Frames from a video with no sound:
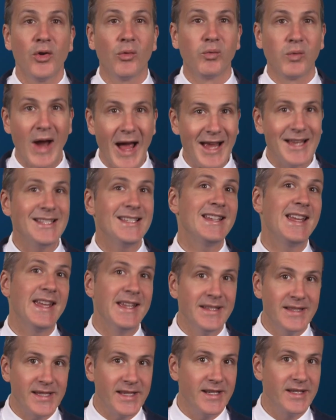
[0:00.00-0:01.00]
The rising
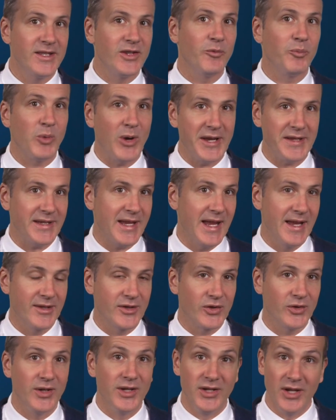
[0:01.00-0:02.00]
incidence of breast
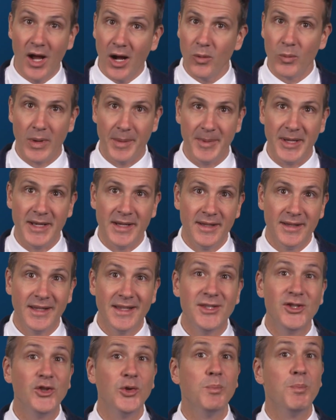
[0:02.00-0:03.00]
cancer in young women
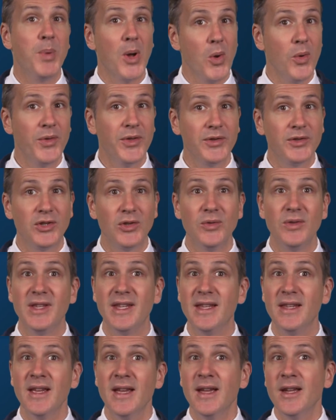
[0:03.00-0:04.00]
is due both to the